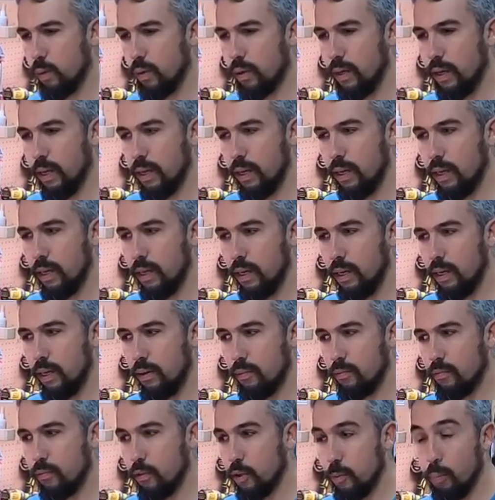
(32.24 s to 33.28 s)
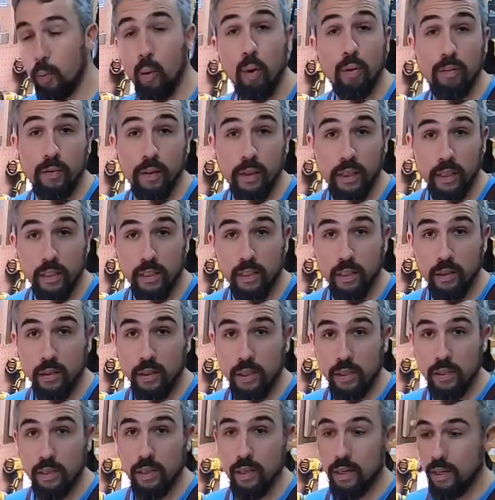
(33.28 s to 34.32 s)
when I, uh, for the pore filling
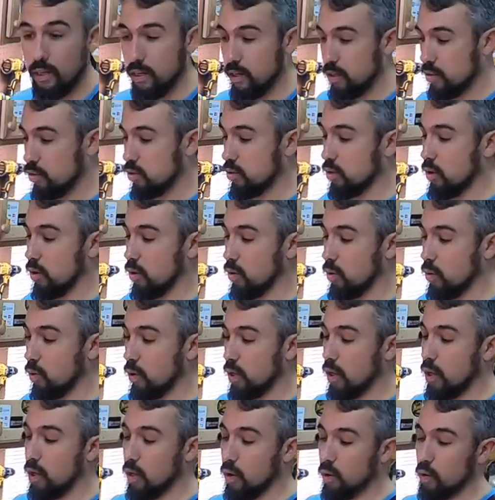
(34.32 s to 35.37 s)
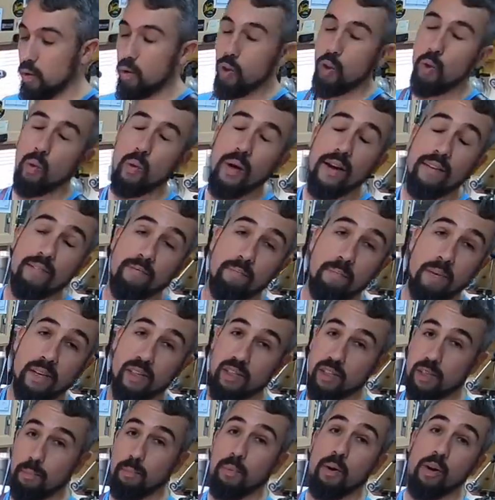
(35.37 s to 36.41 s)
series. So you have
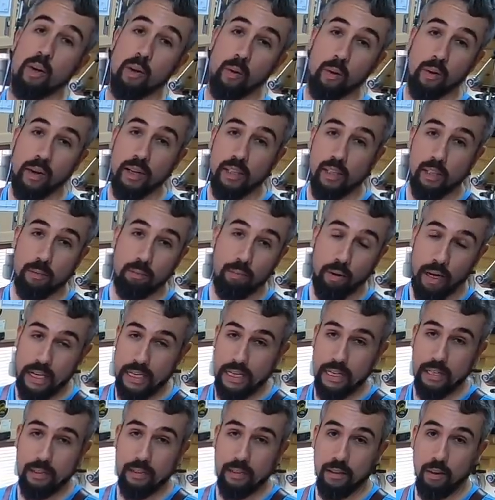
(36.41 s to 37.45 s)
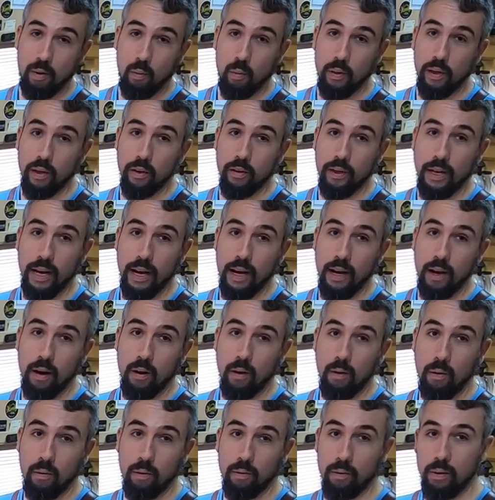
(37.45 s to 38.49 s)
missed the part where I sprayed it. We are
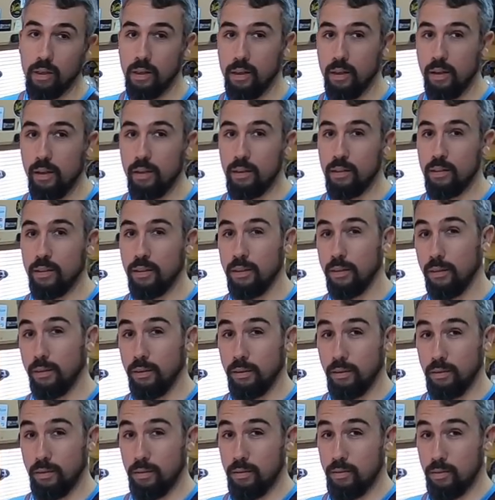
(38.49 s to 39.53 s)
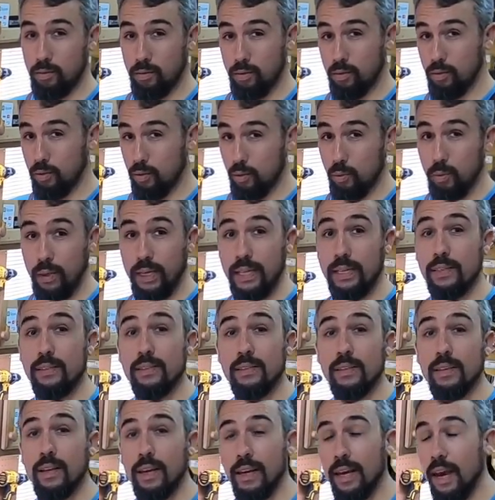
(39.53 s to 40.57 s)
now two
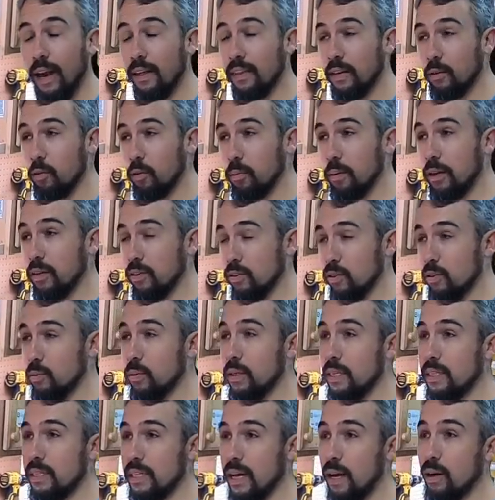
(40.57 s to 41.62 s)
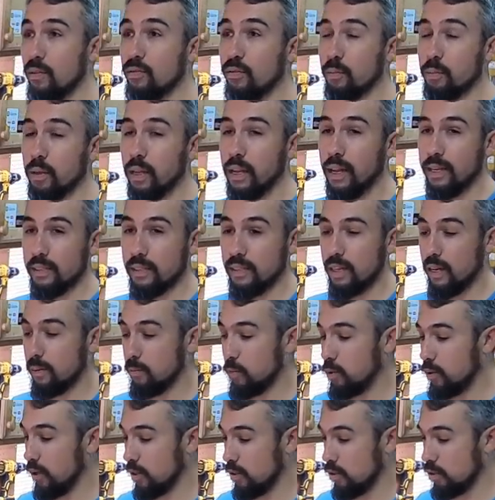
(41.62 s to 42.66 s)
weeks. Yeah, I think we're about two weeks out from the last
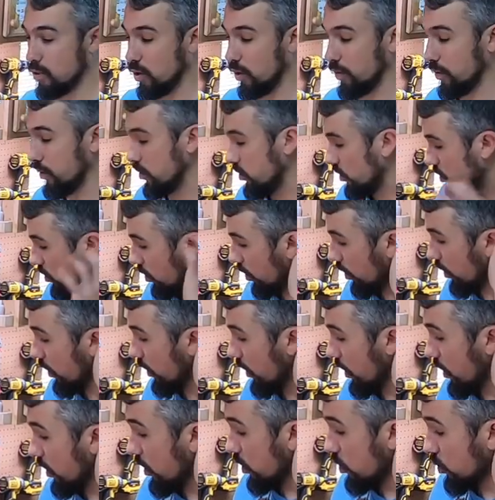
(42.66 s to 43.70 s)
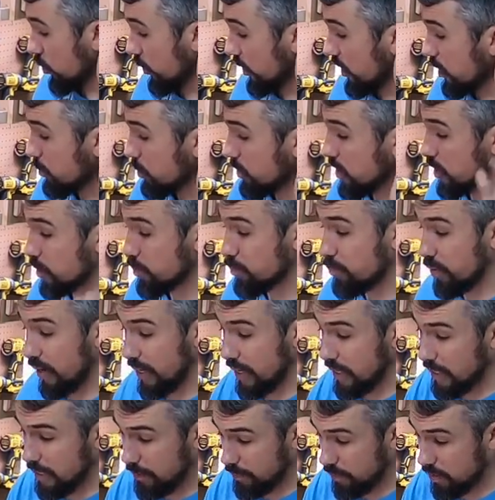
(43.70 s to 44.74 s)
time you guys saw this guitar. So it has been
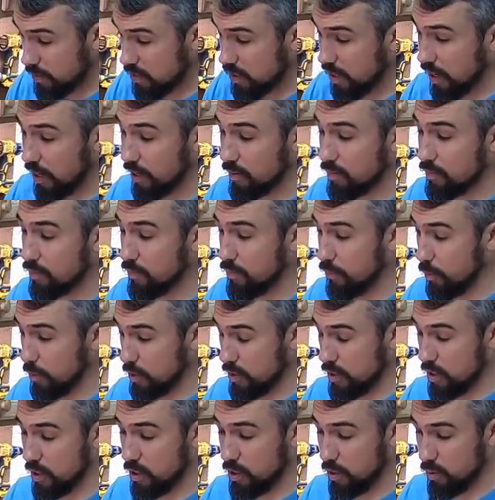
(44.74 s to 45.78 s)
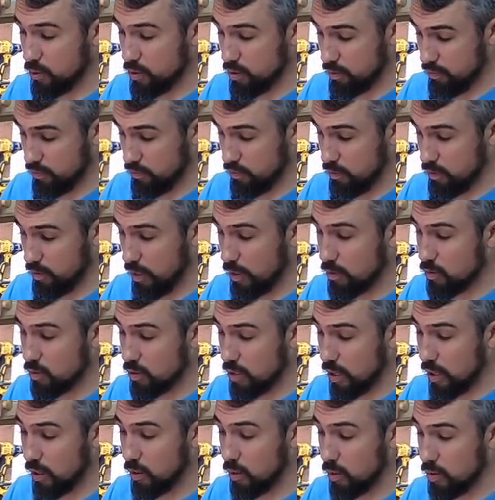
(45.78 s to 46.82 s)
sprayed. It's got 14 coats of
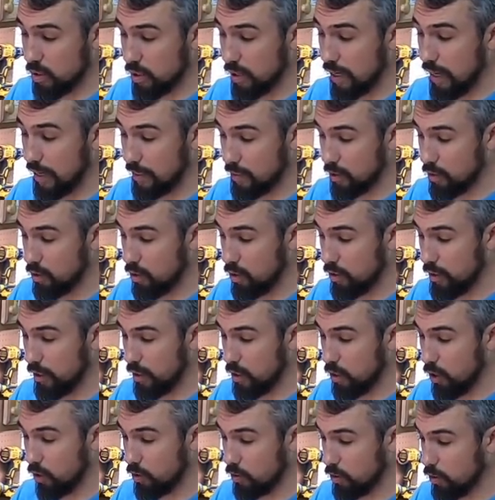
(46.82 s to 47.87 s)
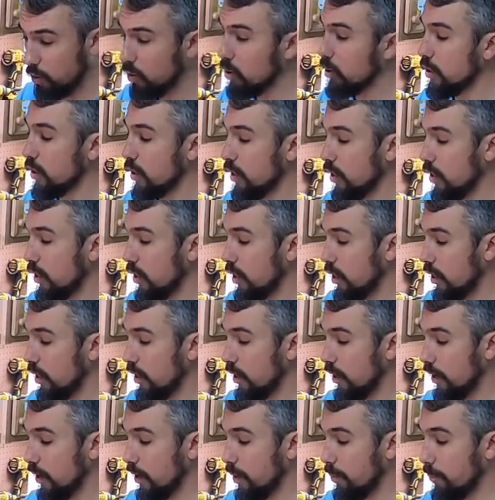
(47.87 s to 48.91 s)
nitrocellulose lacquer on it, Cardinal.
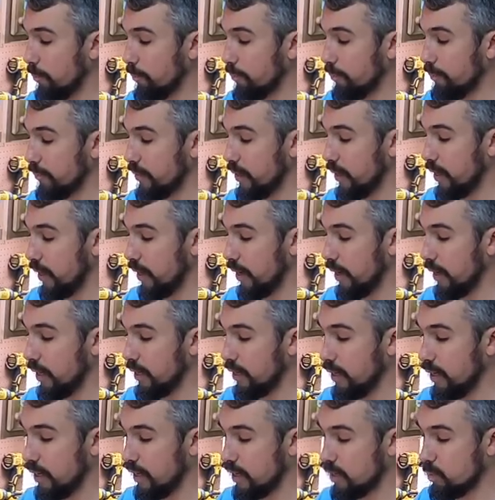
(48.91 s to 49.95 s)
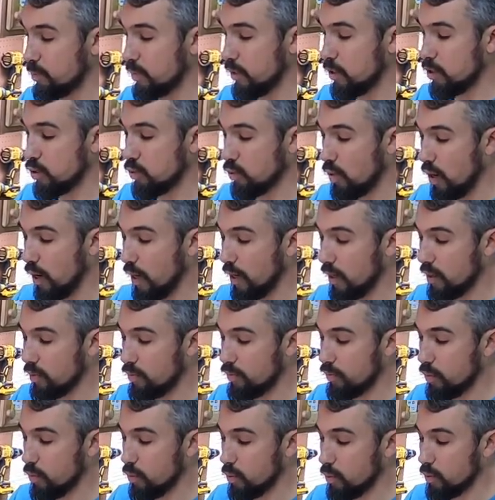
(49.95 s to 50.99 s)
Um, and it has been
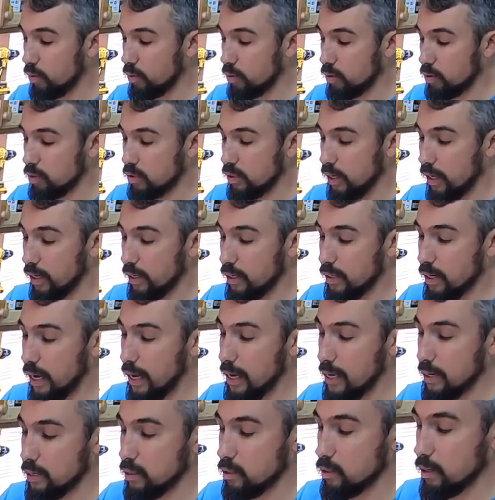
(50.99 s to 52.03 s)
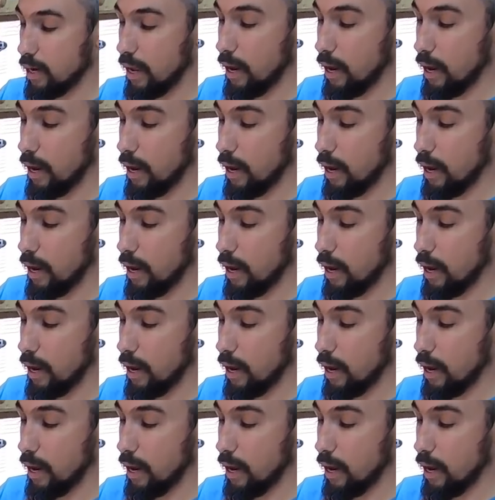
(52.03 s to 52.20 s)
drying for 10 days